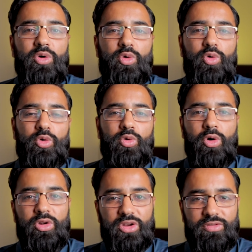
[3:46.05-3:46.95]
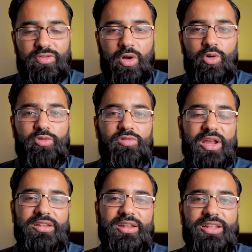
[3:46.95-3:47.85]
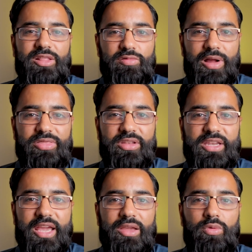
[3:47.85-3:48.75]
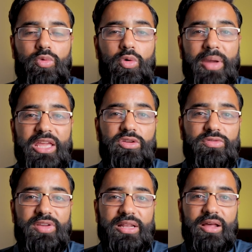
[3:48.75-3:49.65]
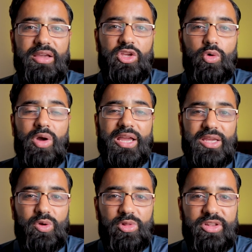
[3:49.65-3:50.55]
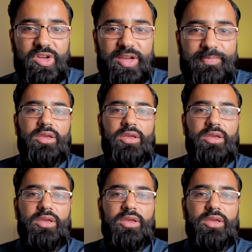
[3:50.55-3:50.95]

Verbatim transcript: or on your phone regularly throughout the day will make you feel like you're working all the time.